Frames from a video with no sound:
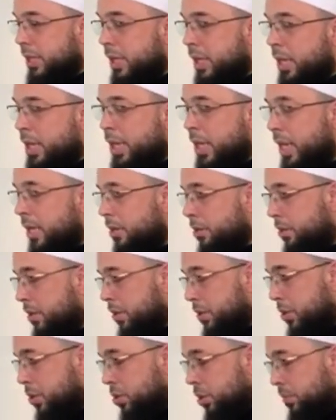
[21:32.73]
And I, I know
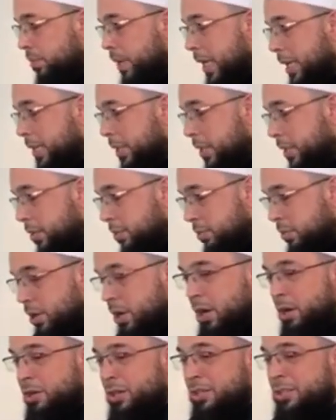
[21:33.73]
that this khutbah is a little
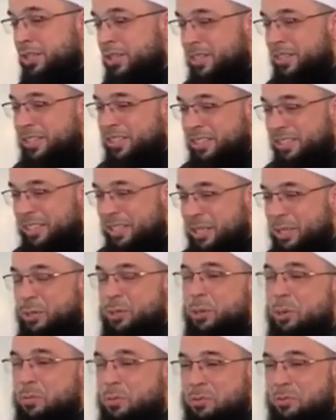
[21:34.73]
longer than the, than the
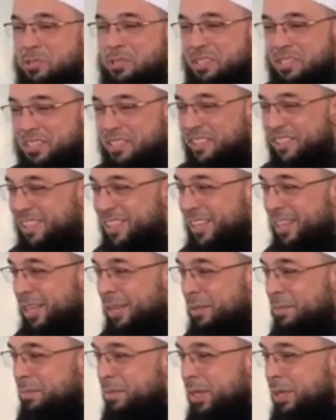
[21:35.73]
normal ones,
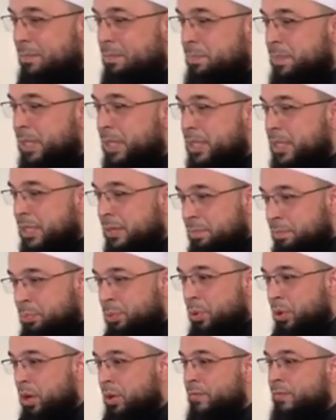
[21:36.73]
but, but it's
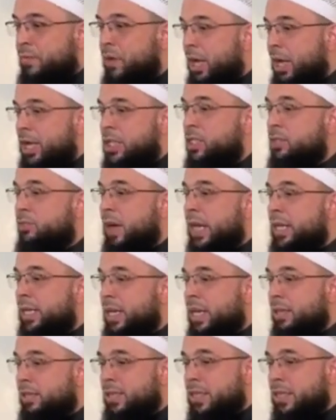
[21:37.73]
important for us right now.